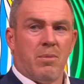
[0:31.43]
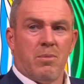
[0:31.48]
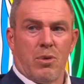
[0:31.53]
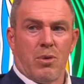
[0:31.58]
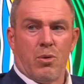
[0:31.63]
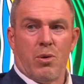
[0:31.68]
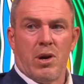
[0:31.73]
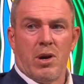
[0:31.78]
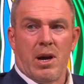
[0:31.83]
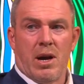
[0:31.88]

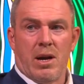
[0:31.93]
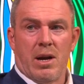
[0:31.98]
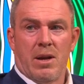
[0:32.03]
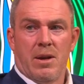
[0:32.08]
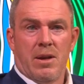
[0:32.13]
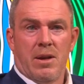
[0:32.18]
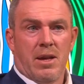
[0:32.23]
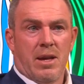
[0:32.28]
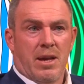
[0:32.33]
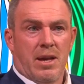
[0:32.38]
Maguire
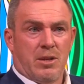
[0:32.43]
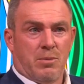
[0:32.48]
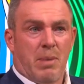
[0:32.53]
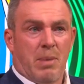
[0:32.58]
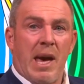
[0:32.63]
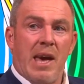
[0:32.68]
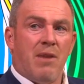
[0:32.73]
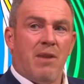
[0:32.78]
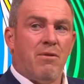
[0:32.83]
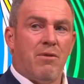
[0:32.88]
is
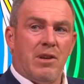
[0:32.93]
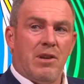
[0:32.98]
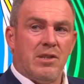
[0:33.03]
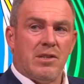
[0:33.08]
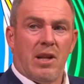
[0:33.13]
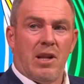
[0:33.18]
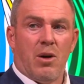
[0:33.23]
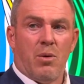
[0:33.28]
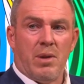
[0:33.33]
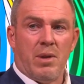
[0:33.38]
painfully
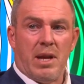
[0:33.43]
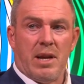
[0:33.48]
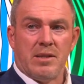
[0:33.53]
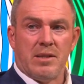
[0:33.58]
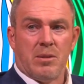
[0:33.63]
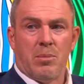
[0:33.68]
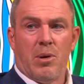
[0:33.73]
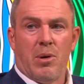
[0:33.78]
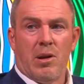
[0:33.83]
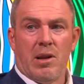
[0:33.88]
slow when he
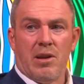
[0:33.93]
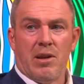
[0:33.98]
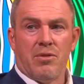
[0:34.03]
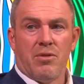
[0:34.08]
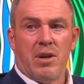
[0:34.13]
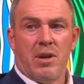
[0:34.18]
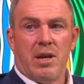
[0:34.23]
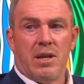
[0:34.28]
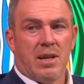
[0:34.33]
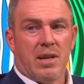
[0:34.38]
has the ball at his
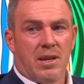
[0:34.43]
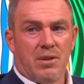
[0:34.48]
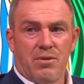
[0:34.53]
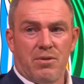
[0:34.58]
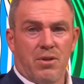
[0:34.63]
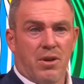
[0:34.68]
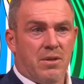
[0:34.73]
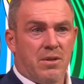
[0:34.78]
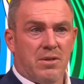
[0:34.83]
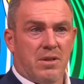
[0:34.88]
feet. He takes
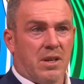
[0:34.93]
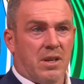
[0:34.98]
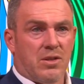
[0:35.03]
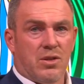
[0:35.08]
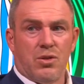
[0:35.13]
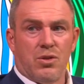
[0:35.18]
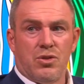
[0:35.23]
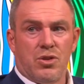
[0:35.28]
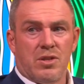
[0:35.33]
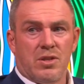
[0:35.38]
five, six
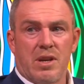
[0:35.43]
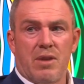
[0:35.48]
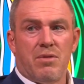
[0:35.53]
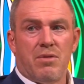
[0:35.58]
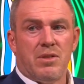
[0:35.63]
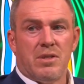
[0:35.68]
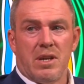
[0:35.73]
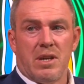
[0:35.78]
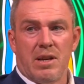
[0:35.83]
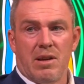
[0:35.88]
touches
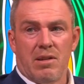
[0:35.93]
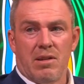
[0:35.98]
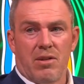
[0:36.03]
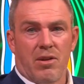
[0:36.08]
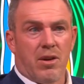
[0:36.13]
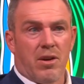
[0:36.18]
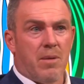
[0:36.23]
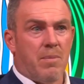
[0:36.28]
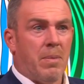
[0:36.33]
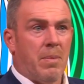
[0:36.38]
every single
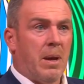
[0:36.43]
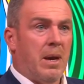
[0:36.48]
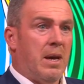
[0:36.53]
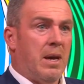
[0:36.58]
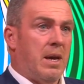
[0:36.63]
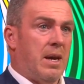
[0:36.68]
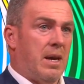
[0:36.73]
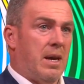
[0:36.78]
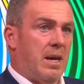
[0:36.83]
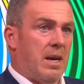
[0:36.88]
time.
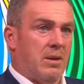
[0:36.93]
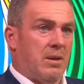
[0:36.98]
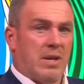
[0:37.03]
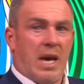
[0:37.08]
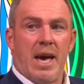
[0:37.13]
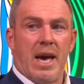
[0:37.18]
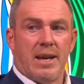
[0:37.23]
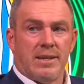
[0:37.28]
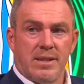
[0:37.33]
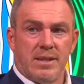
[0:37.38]
He
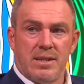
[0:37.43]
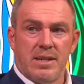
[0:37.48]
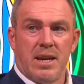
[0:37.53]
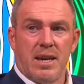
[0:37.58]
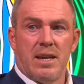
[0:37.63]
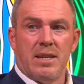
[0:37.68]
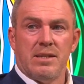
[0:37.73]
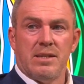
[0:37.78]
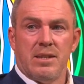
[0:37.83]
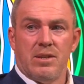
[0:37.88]

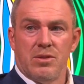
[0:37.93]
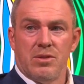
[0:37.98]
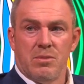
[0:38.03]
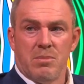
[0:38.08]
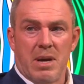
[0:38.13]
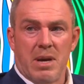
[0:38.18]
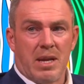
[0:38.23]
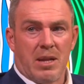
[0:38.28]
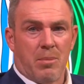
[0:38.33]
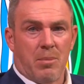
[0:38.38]
hesitates. He
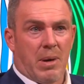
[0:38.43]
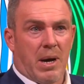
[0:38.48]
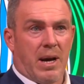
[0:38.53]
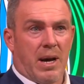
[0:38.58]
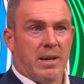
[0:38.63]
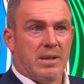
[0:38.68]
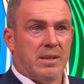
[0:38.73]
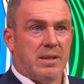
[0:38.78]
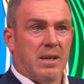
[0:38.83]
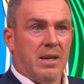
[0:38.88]
doesn't make the
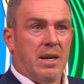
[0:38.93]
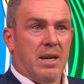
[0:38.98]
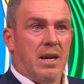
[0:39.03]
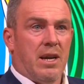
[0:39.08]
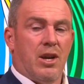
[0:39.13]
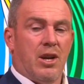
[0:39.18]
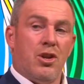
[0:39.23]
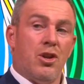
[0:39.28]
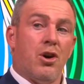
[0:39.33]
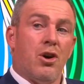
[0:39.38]
pass.
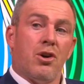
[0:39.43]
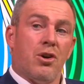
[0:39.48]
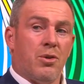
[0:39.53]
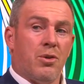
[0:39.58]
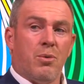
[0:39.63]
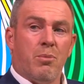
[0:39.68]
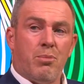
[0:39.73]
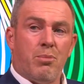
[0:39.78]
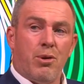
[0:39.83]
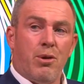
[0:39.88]
You're not
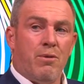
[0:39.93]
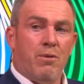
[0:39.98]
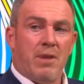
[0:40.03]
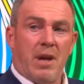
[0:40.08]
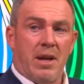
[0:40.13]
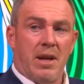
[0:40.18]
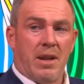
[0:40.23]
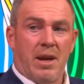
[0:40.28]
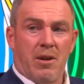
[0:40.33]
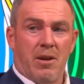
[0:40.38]
going to improve
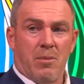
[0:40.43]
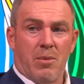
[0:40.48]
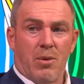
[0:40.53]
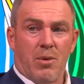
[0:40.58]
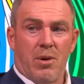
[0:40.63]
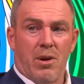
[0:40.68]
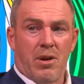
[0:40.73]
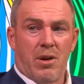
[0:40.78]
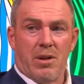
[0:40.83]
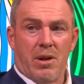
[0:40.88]
that in Harry
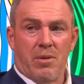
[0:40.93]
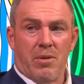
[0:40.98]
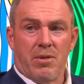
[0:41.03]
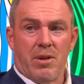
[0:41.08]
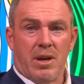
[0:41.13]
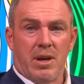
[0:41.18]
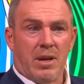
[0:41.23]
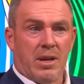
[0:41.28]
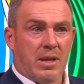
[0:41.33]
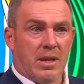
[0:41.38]
Maguire, I don't
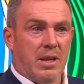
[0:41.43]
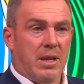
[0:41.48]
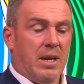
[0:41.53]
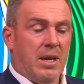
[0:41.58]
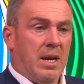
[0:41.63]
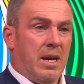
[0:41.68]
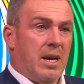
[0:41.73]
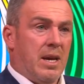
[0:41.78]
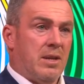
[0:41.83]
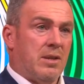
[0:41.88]
think. And
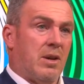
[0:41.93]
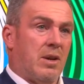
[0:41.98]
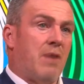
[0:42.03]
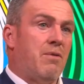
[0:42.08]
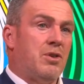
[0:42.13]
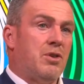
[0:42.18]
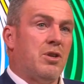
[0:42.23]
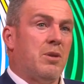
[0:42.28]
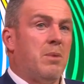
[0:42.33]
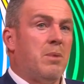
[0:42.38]
so
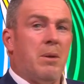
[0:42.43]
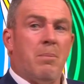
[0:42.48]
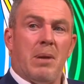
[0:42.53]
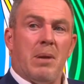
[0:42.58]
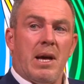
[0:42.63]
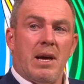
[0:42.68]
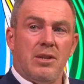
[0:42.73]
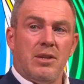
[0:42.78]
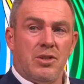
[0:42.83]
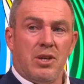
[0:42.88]
every time he
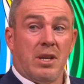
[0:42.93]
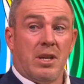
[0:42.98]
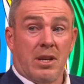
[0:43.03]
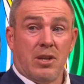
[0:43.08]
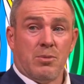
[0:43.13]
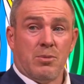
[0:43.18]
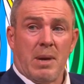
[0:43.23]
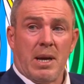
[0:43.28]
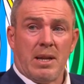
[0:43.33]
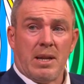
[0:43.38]
plays, you can
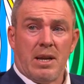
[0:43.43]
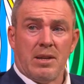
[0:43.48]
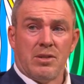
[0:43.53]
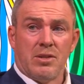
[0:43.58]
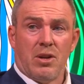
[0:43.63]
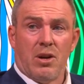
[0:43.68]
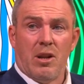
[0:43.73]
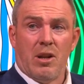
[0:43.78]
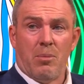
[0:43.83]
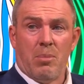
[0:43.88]
expect that
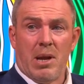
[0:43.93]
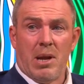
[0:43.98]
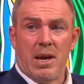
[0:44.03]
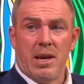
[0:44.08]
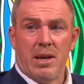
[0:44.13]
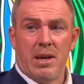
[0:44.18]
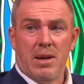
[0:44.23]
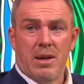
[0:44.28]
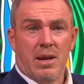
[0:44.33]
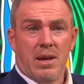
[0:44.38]
style of
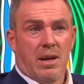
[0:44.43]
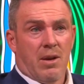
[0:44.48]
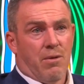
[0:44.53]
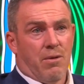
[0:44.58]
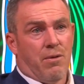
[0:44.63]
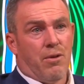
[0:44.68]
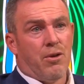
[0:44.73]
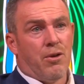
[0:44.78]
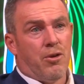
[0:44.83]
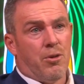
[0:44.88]
play.
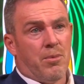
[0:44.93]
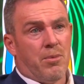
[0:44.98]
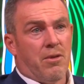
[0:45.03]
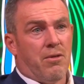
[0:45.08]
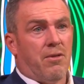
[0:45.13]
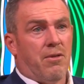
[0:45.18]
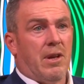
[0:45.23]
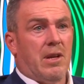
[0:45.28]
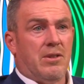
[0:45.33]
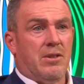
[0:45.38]
Further up the
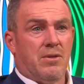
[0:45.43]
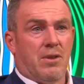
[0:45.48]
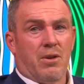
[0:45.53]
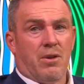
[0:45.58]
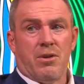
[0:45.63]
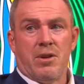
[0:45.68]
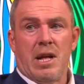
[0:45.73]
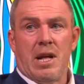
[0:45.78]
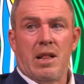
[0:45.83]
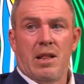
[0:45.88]
field, you've
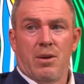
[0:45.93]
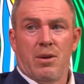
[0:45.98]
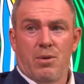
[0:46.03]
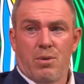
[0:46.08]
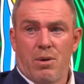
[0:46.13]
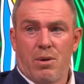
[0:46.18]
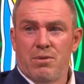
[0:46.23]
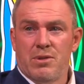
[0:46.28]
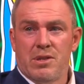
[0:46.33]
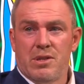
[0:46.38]
got Ronaldo,
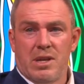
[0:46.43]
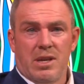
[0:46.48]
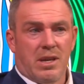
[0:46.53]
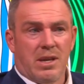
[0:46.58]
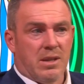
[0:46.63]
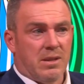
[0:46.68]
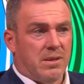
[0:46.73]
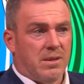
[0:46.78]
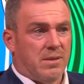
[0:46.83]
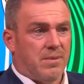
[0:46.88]
who
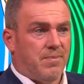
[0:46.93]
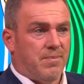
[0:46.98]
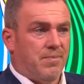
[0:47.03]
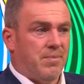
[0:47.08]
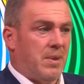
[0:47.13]
obviously is.